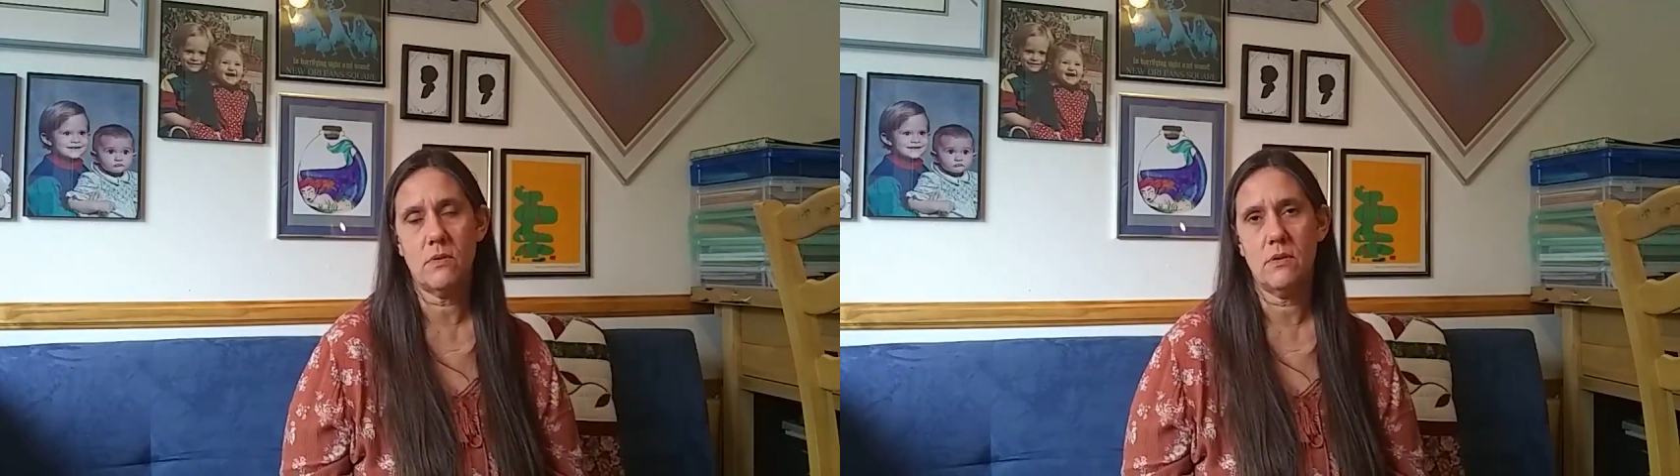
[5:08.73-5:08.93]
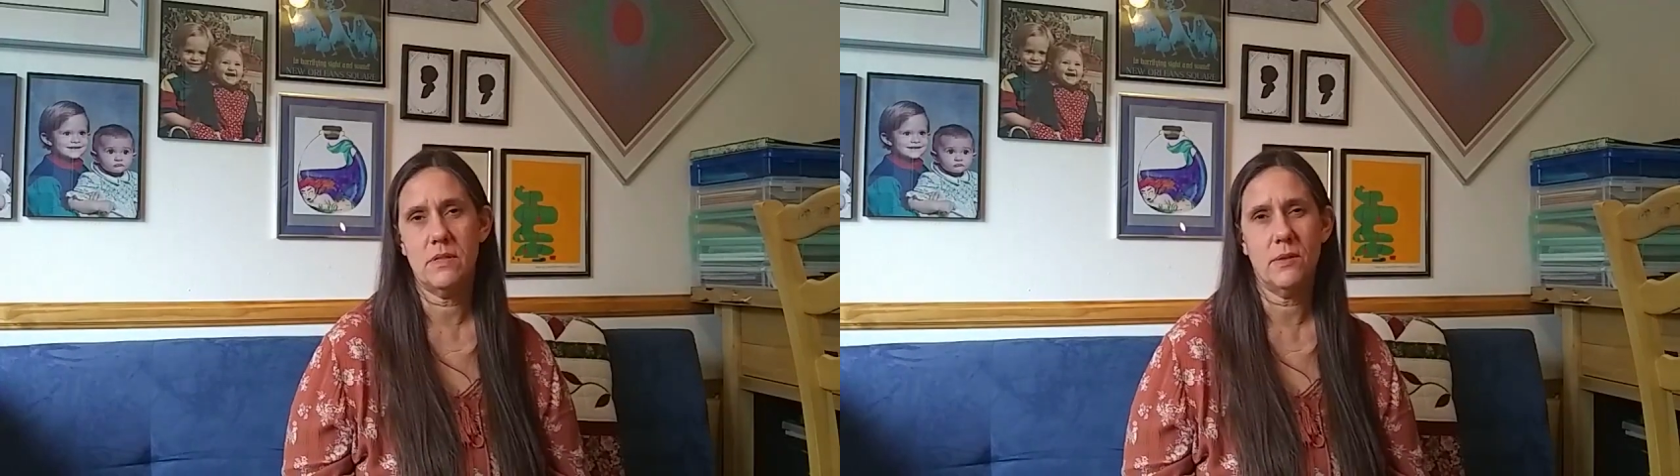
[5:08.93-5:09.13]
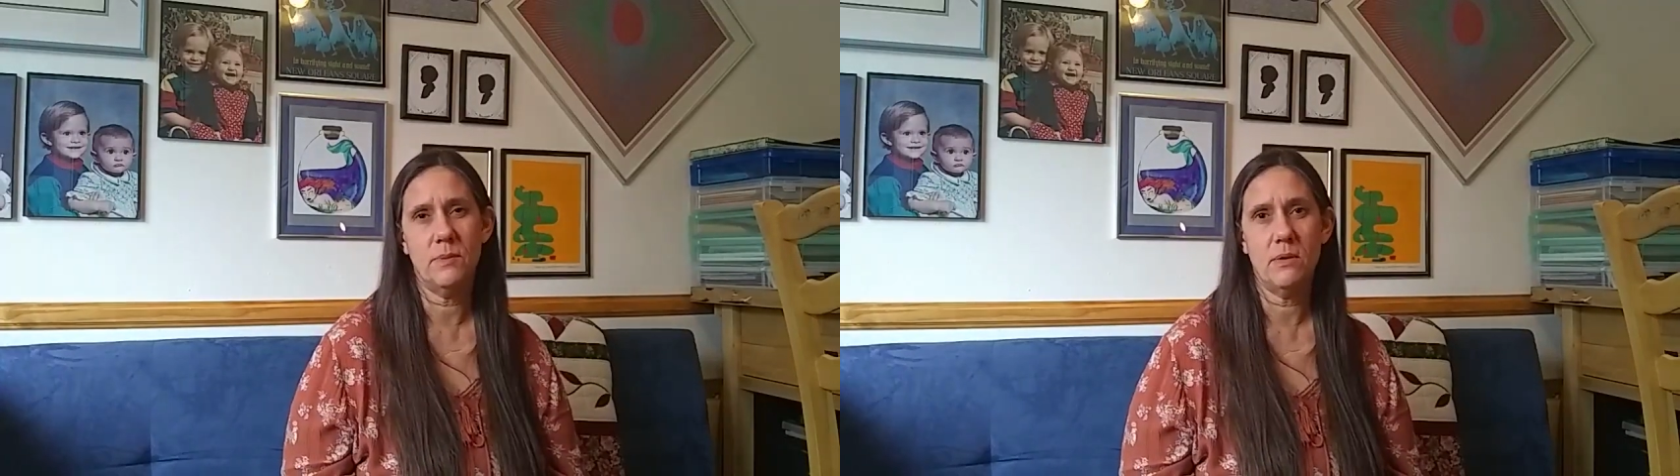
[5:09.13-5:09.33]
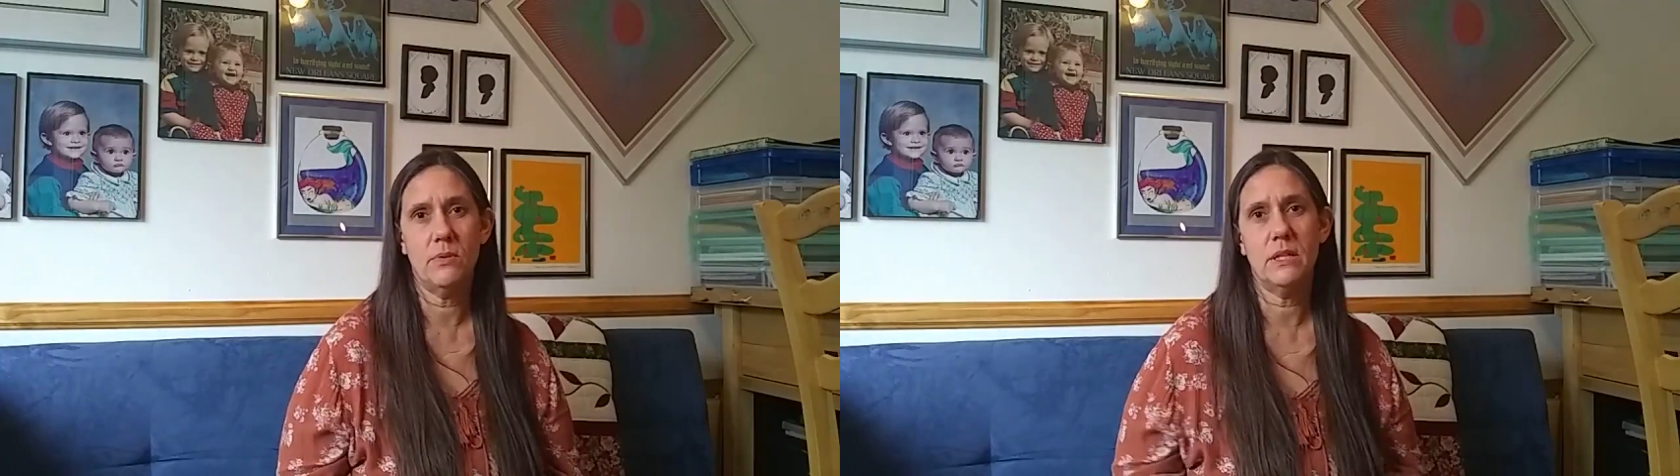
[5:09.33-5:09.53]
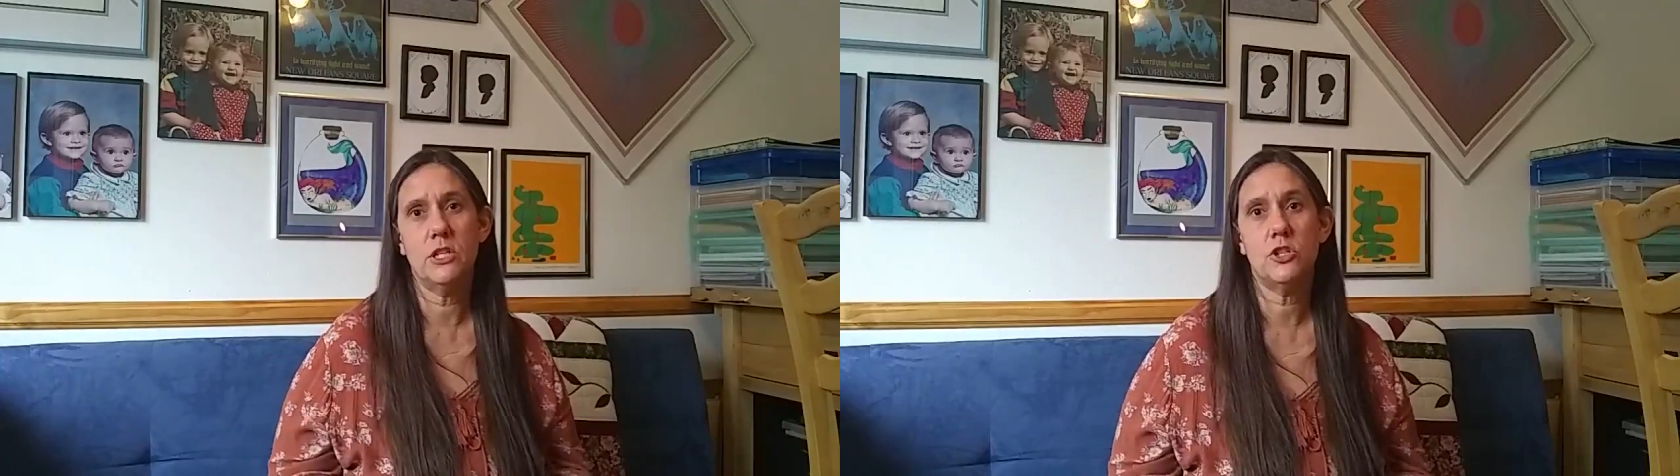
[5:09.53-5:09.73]
or they'll be
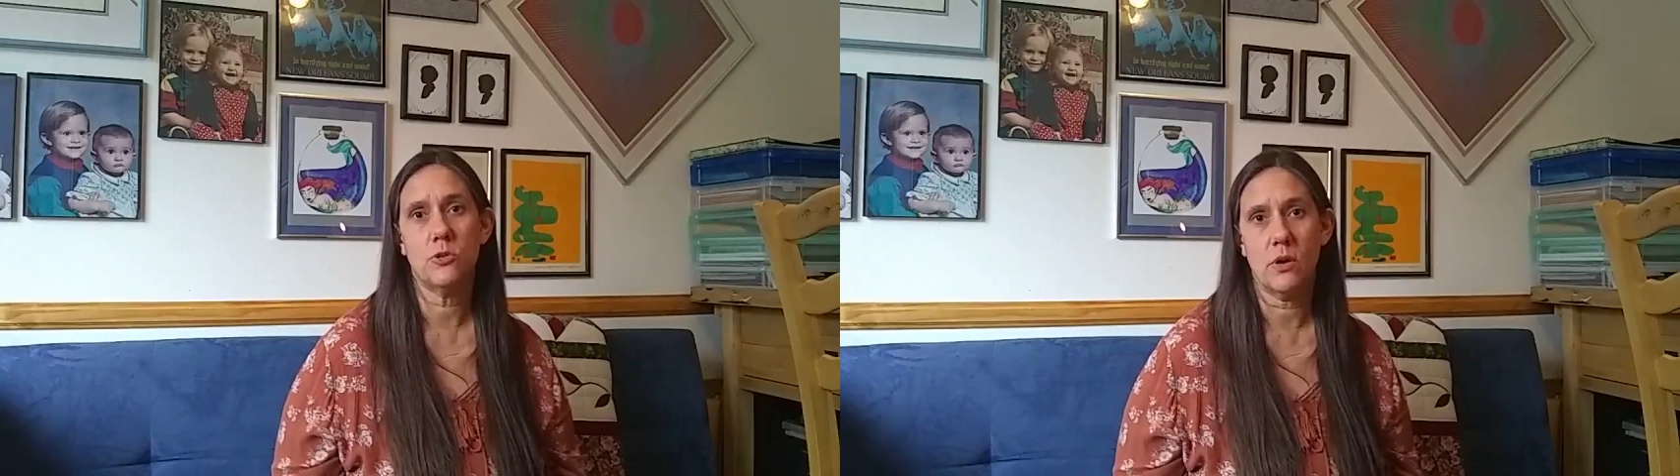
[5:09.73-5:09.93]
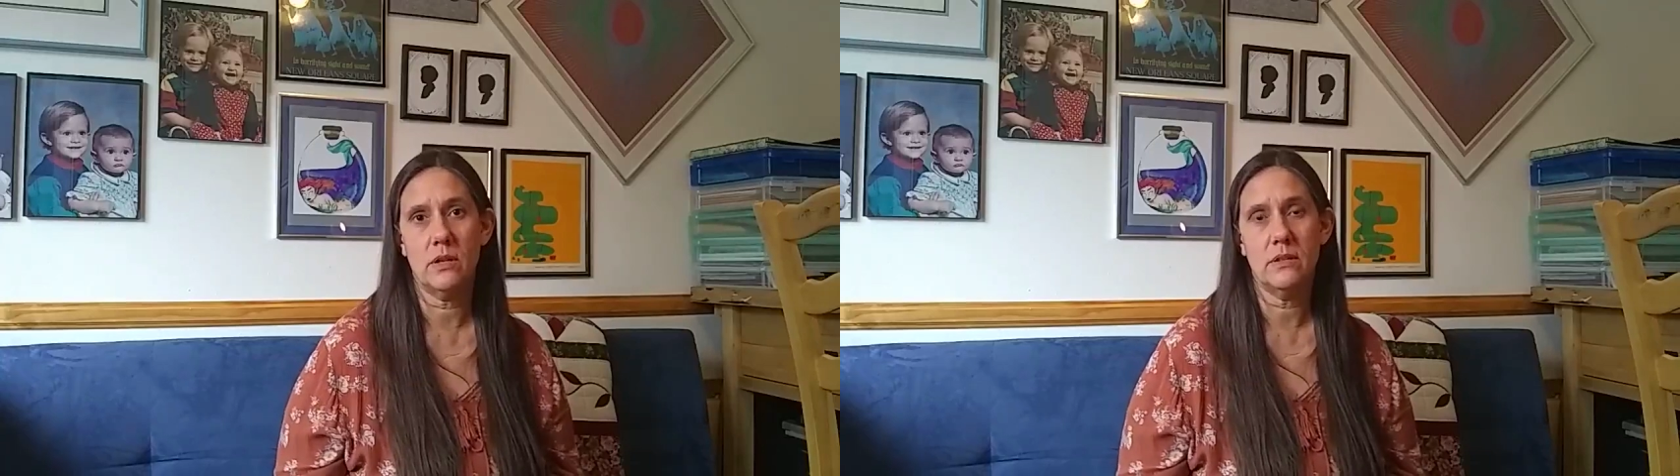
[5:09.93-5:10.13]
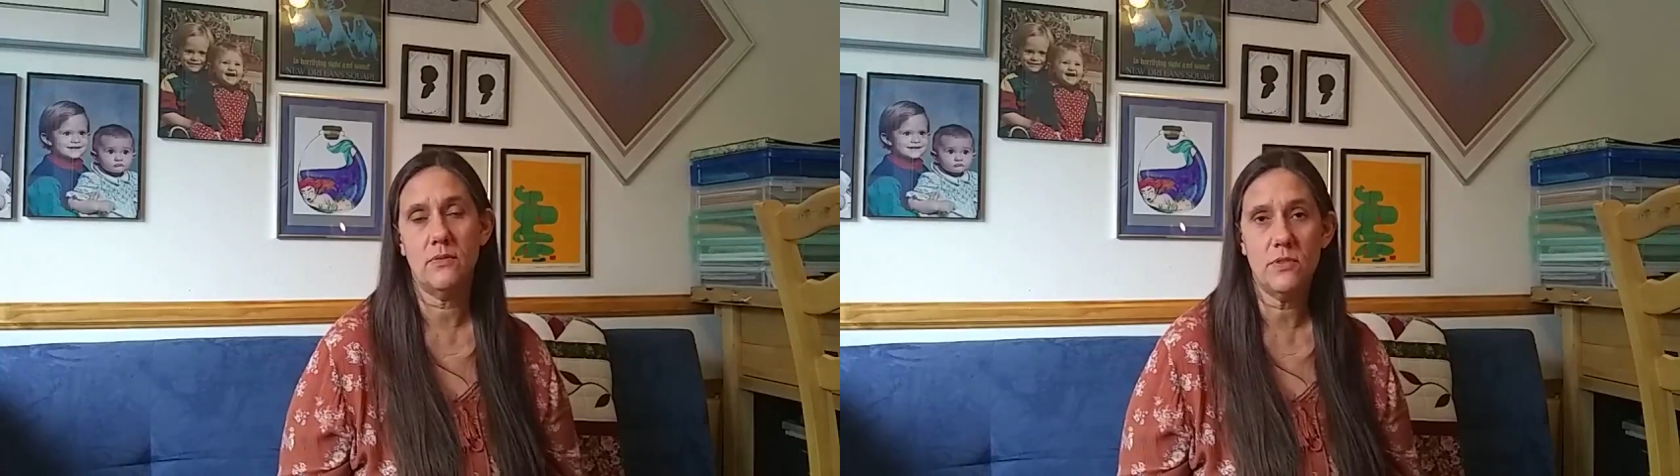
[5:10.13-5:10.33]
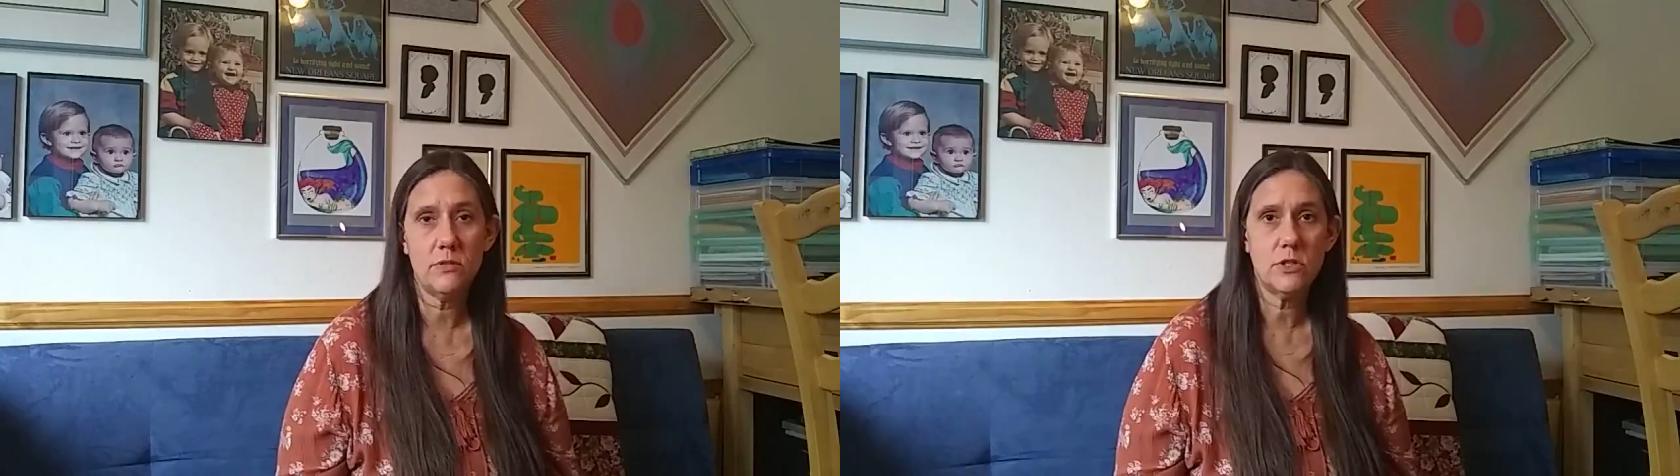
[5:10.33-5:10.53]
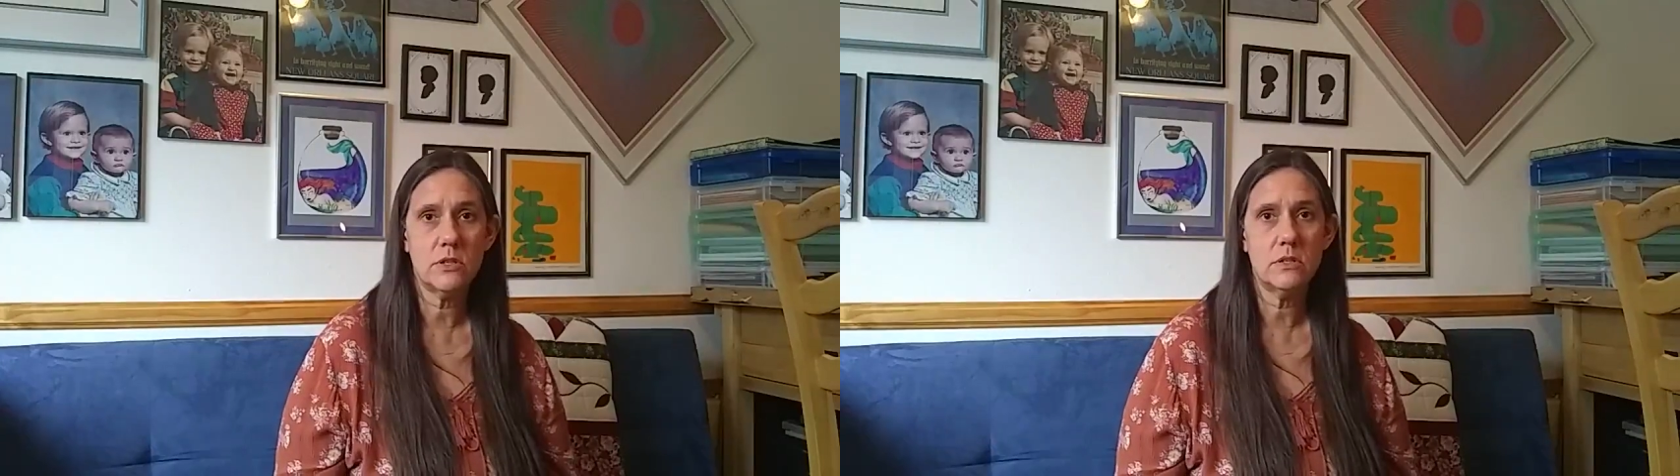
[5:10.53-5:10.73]
really short in the
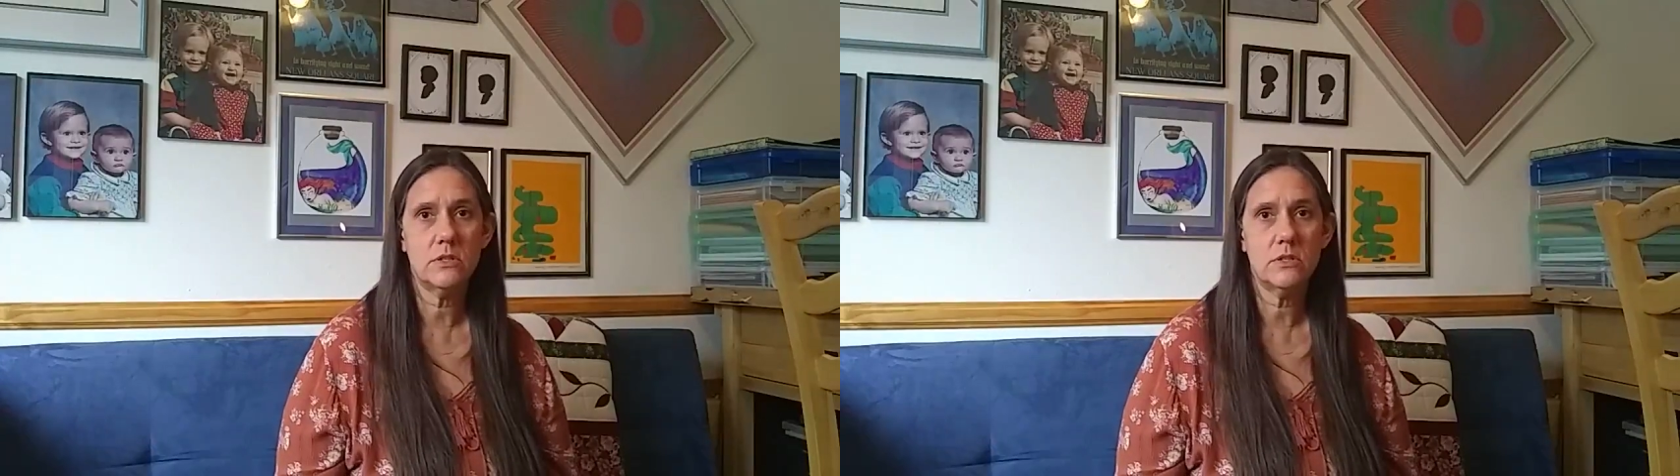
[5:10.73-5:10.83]
future.